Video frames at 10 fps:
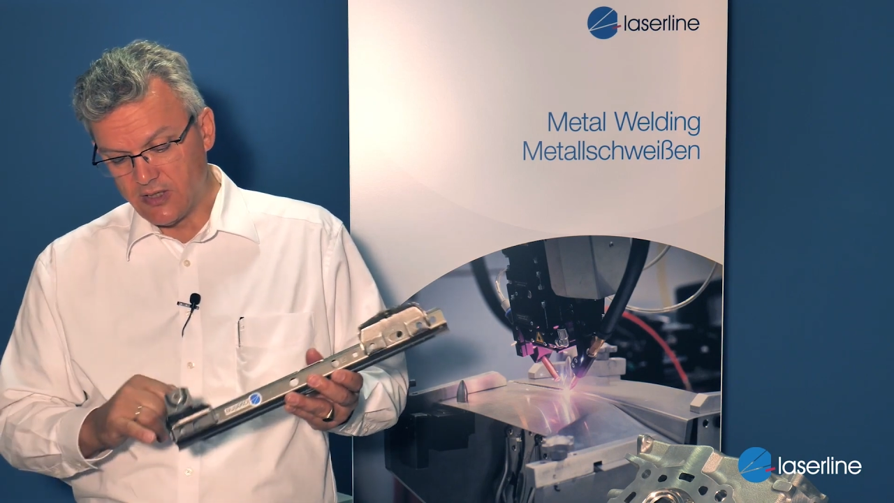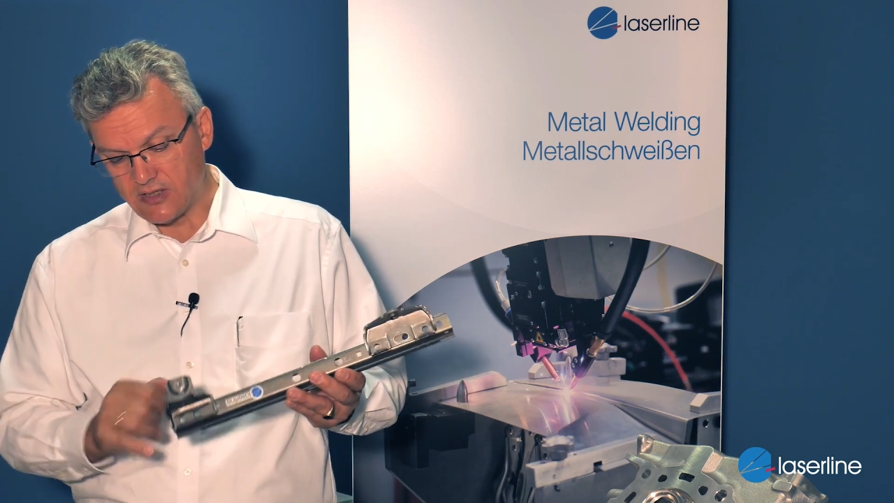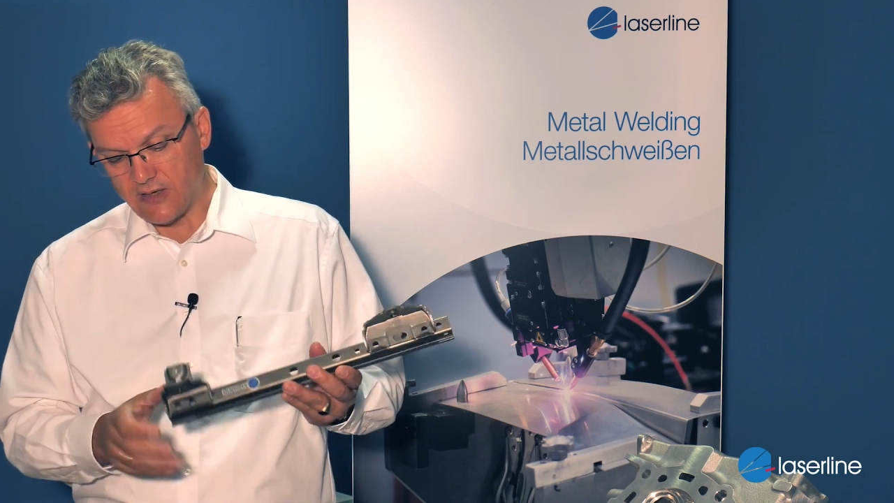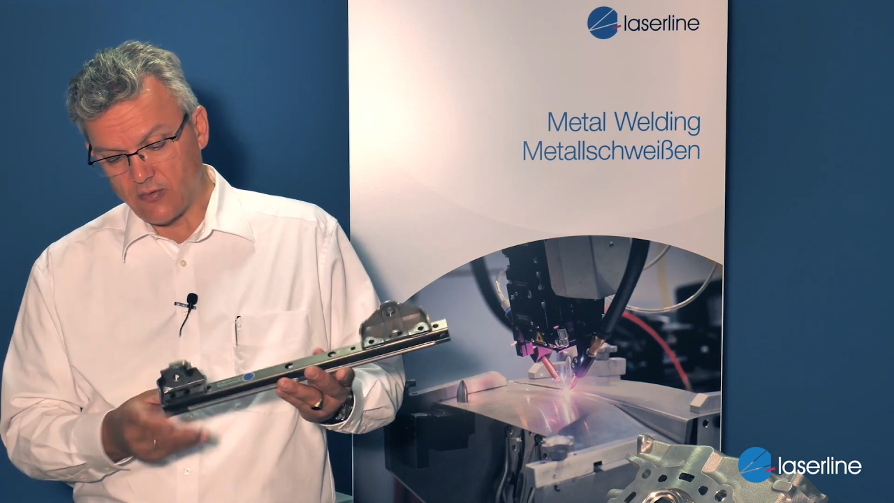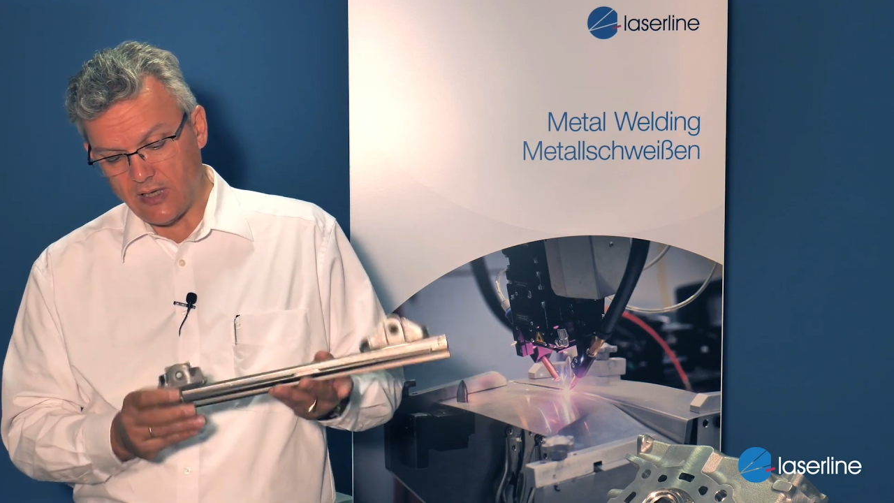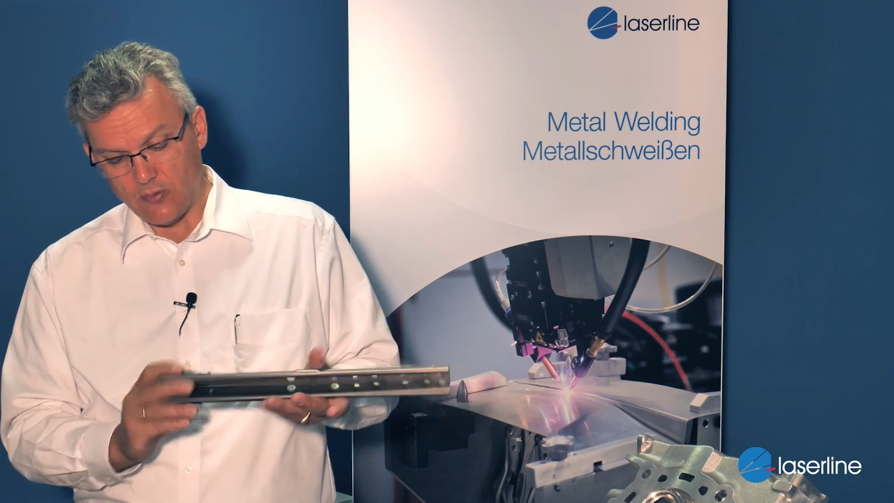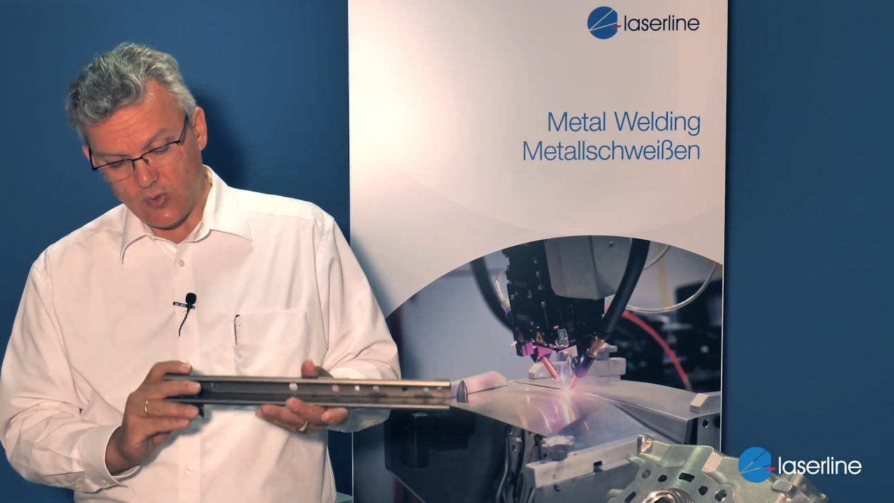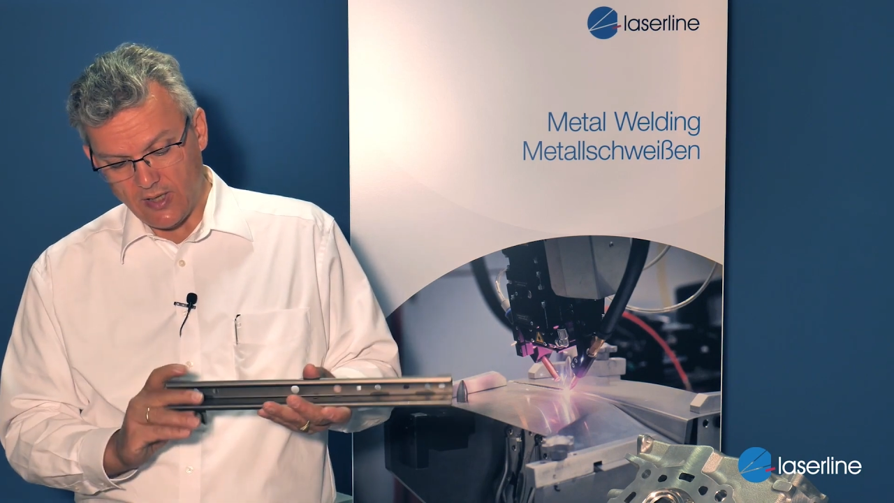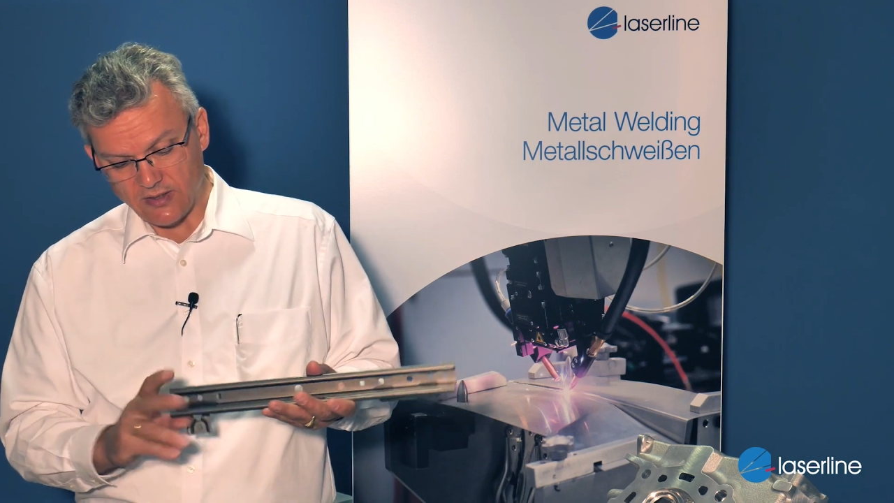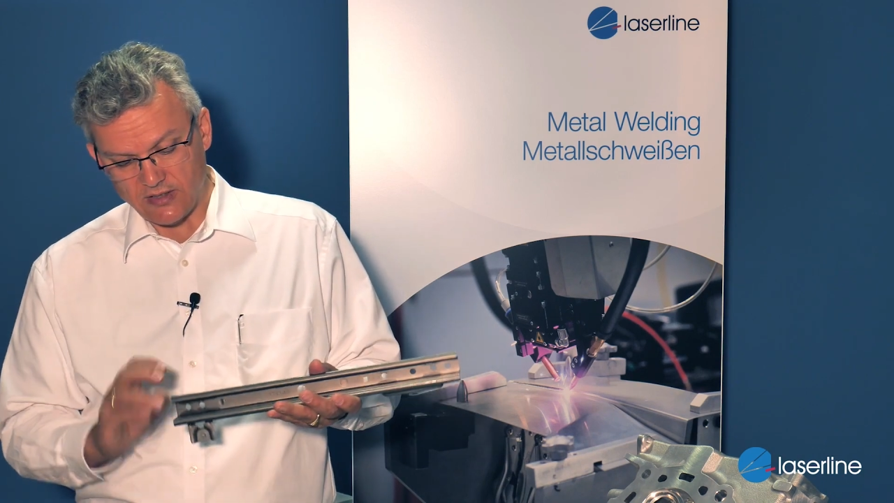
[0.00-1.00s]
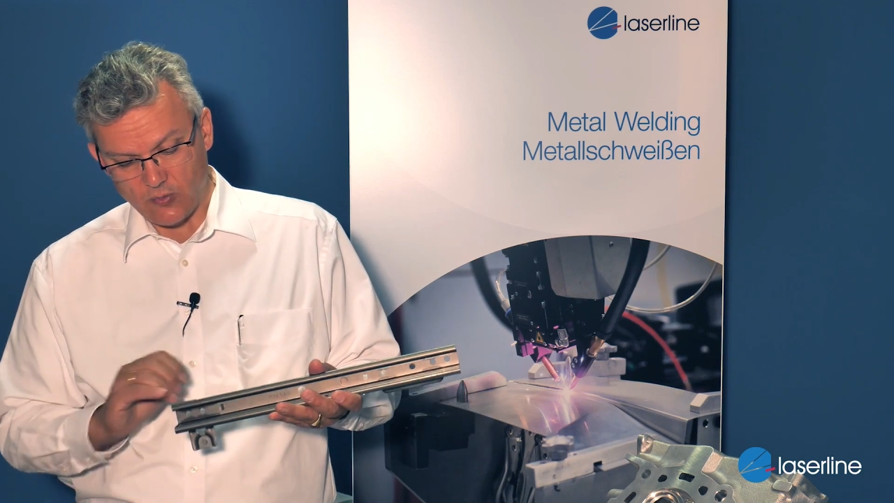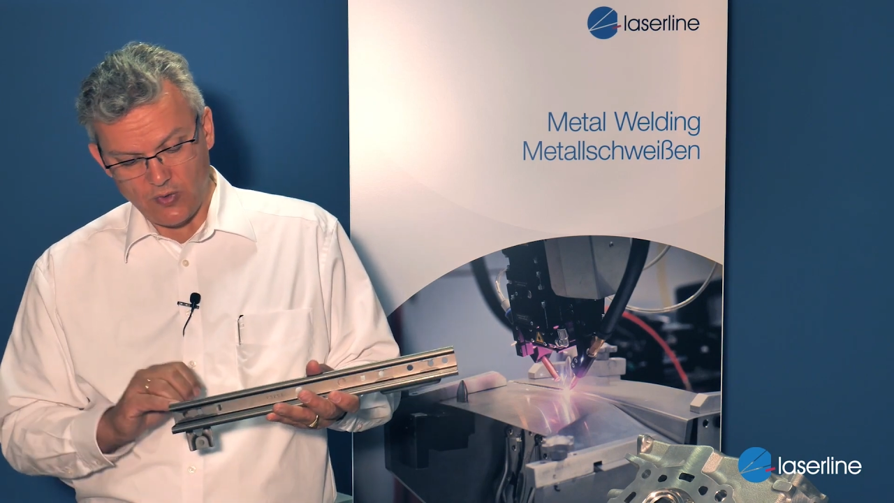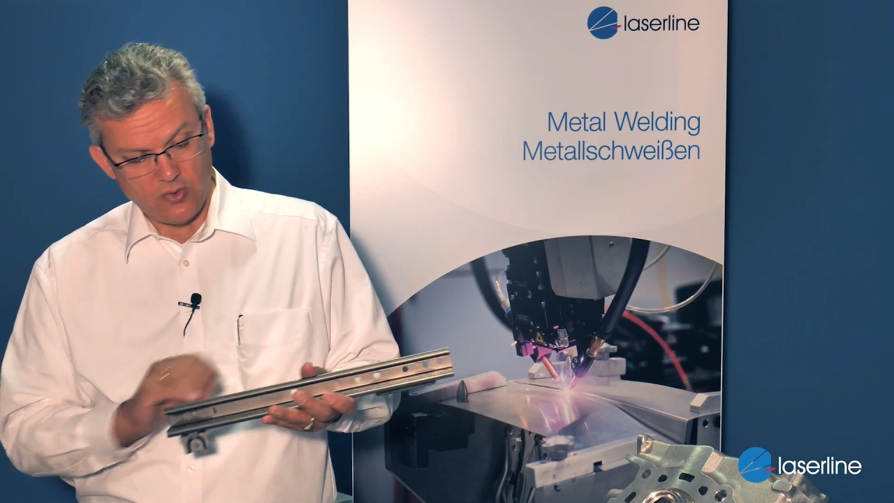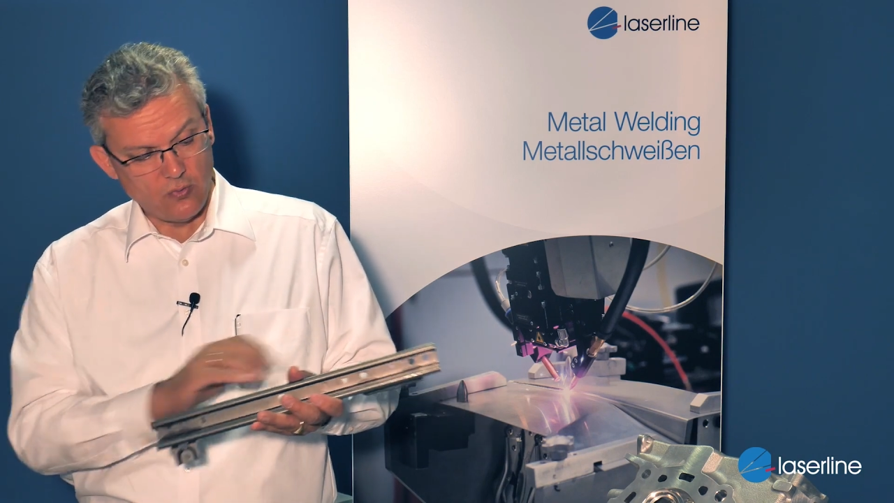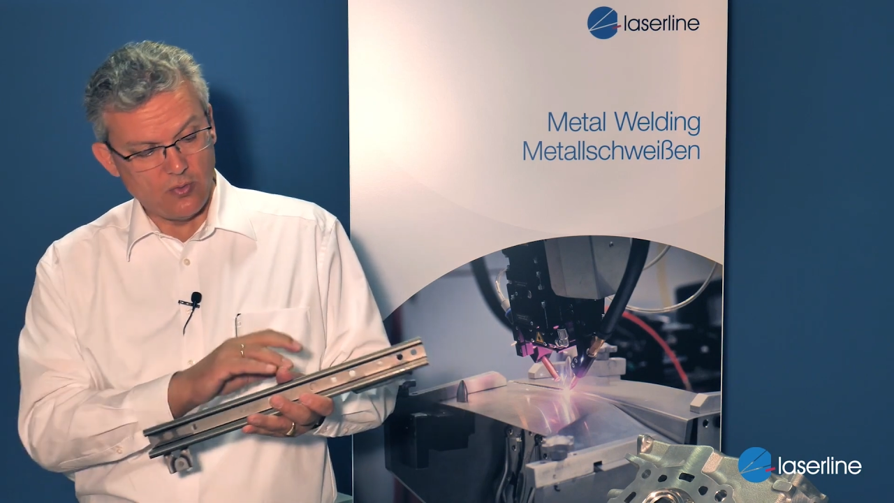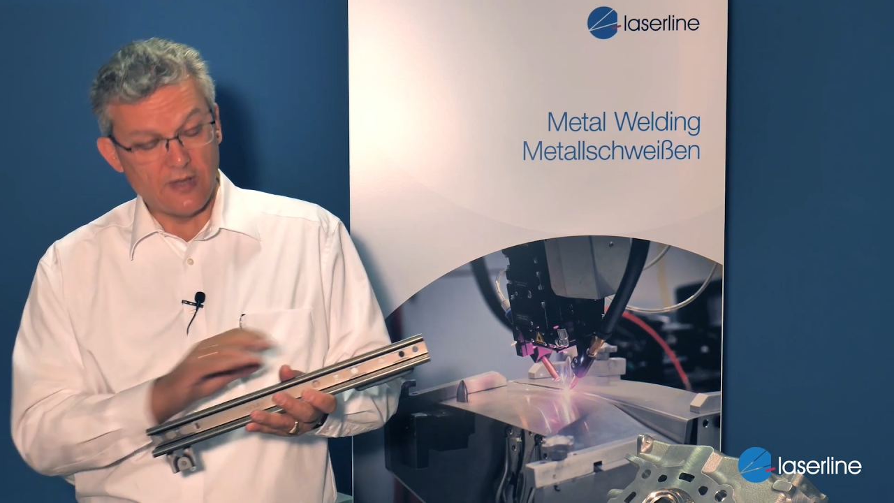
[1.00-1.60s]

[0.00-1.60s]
several uh, welds that we do